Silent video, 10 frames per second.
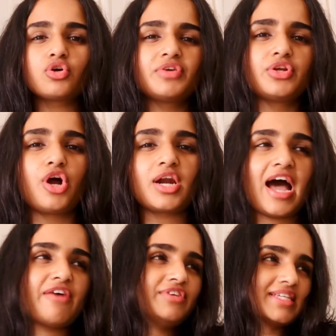though we do not
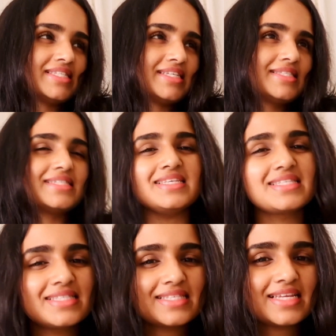have distant
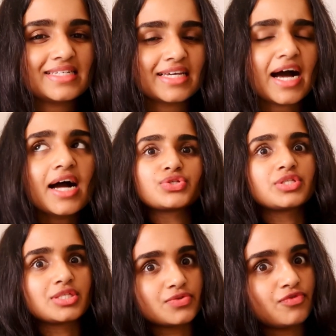seasons in India. So
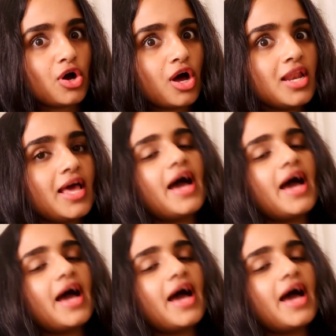this is fall